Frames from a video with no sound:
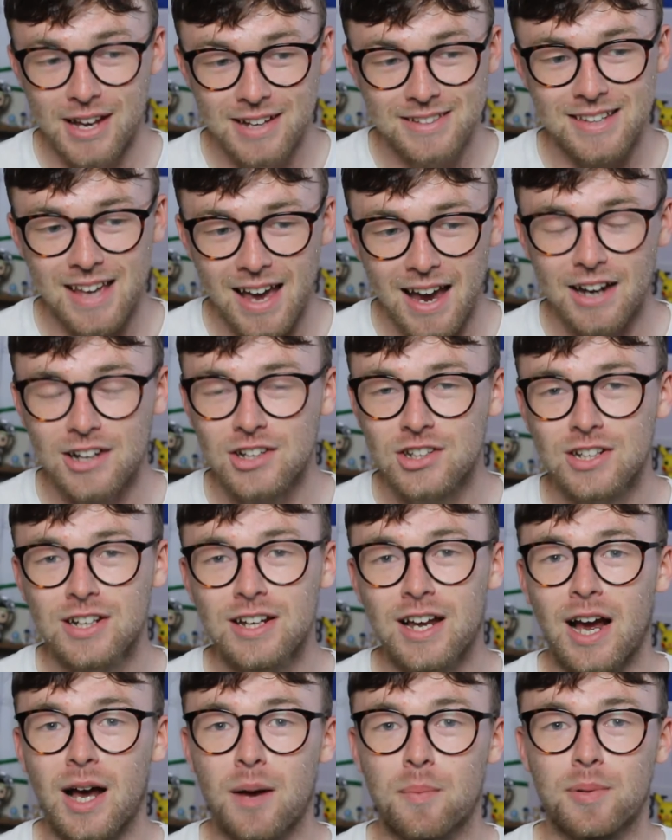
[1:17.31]
It's
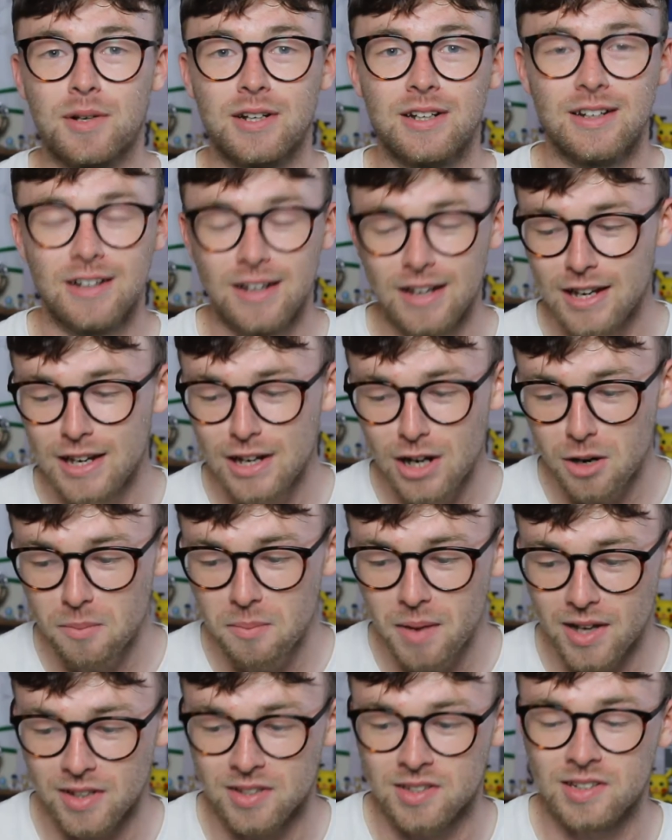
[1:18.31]
actually happening. Lionel
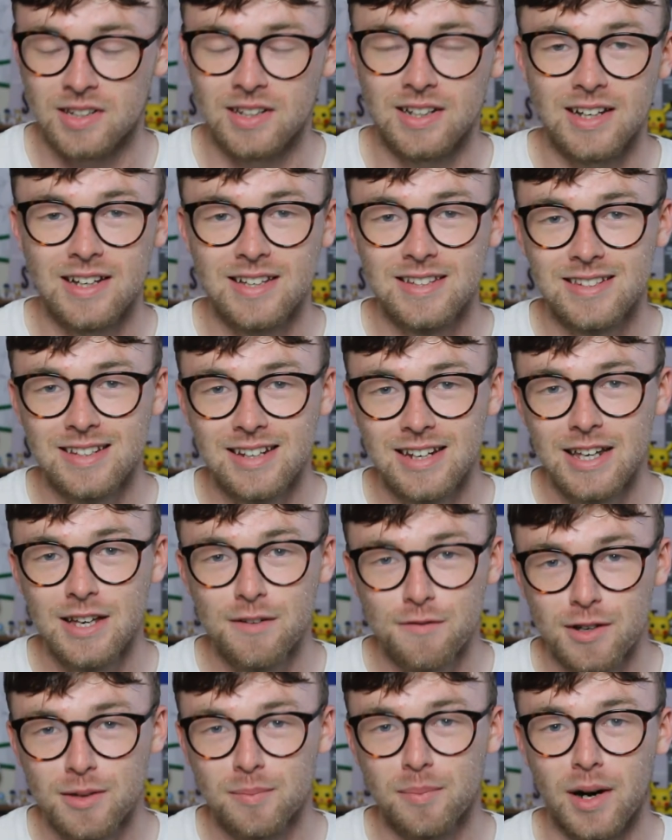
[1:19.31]
Messi is
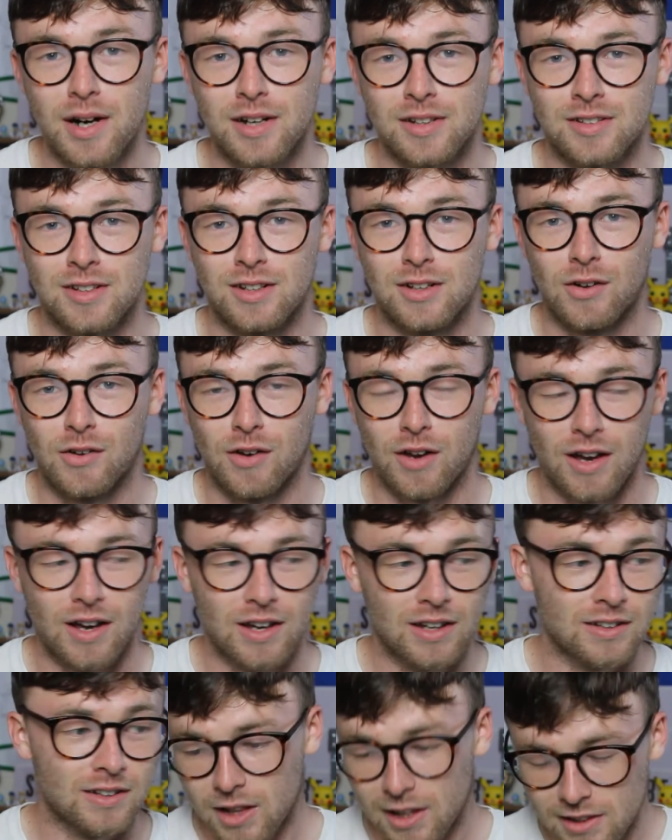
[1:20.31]
leaving
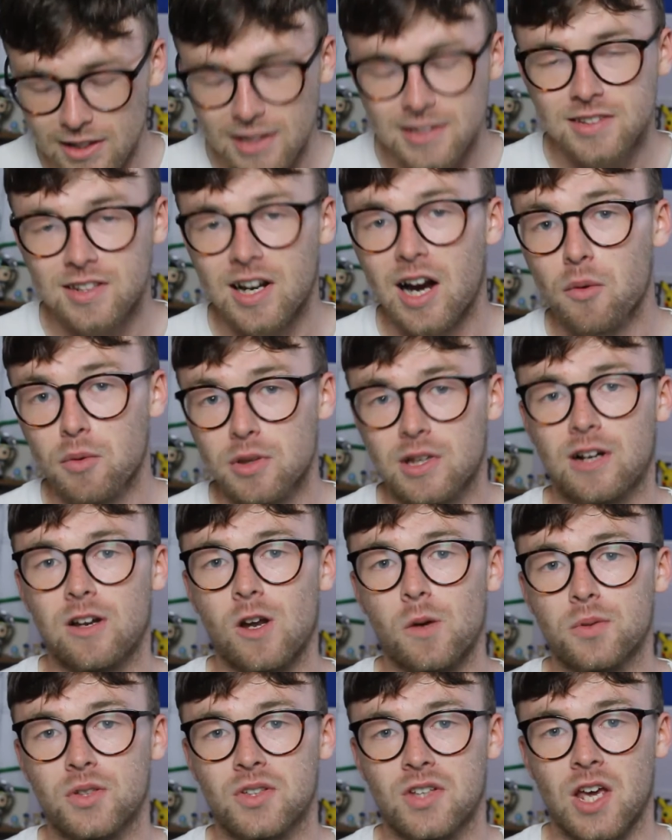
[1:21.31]
Barcelona. Let's start with the
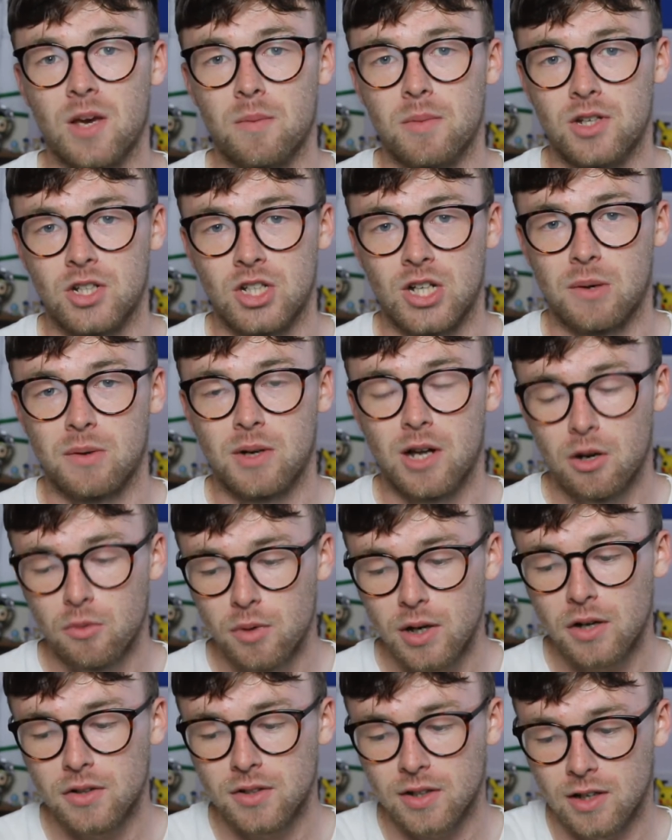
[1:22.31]
club statement, shall we? I'll
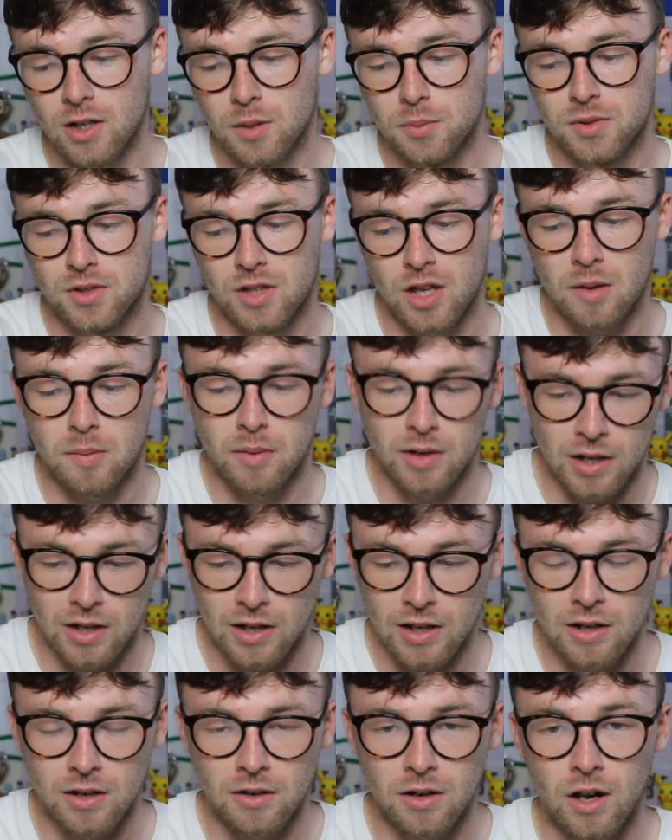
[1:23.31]
read out the club statement and
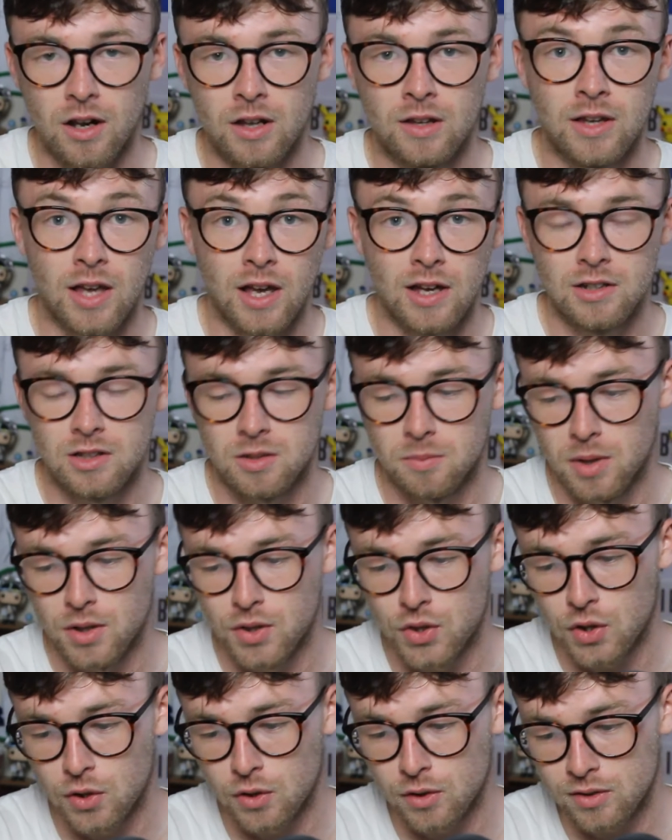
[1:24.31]
then I'll get into my
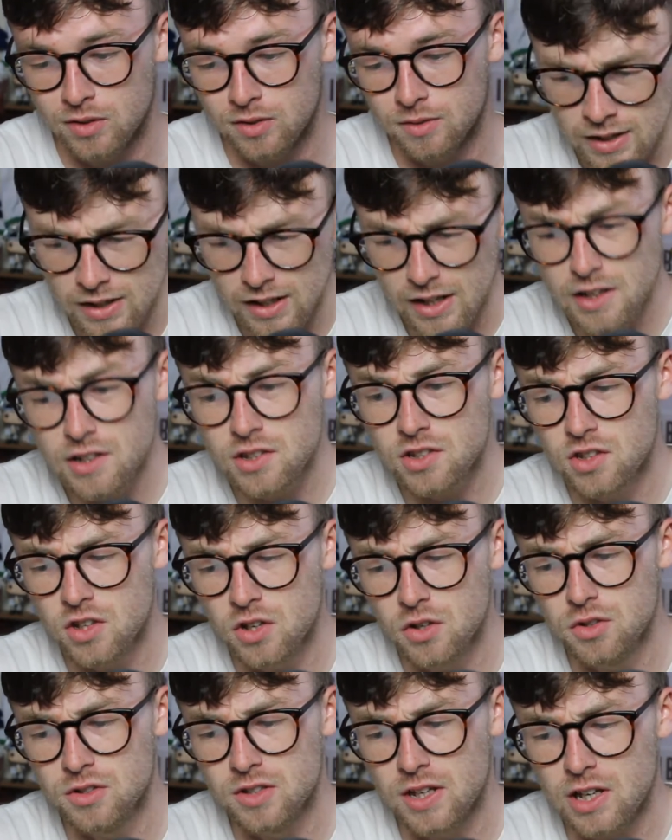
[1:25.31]
thoughts. Latest
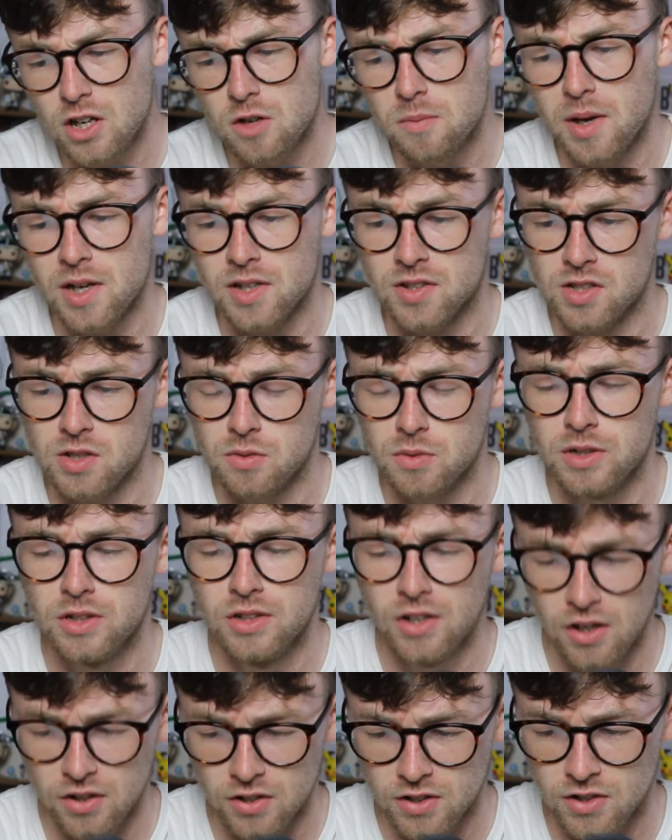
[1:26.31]
news, Leo Messi will
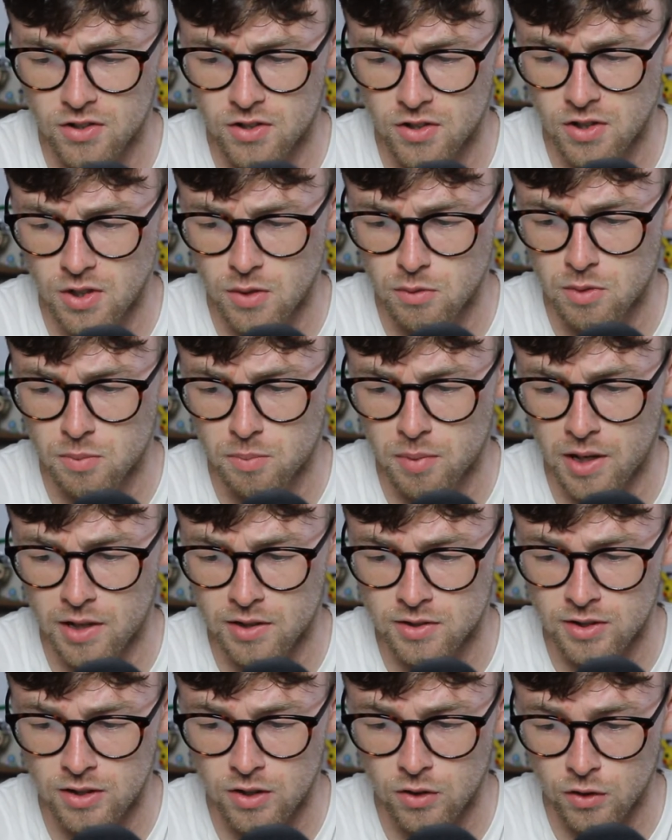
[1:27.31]
not continue with
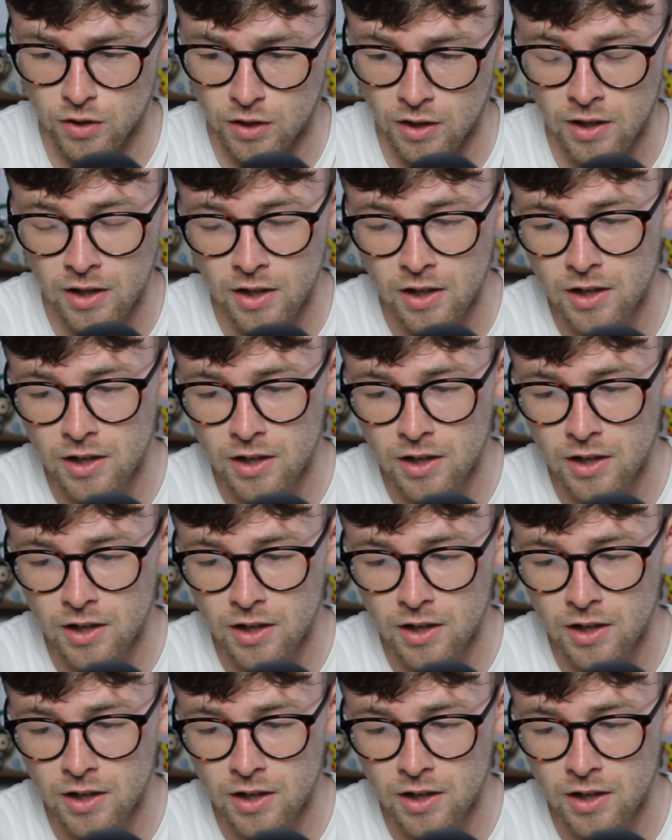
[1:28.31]
Barcelona.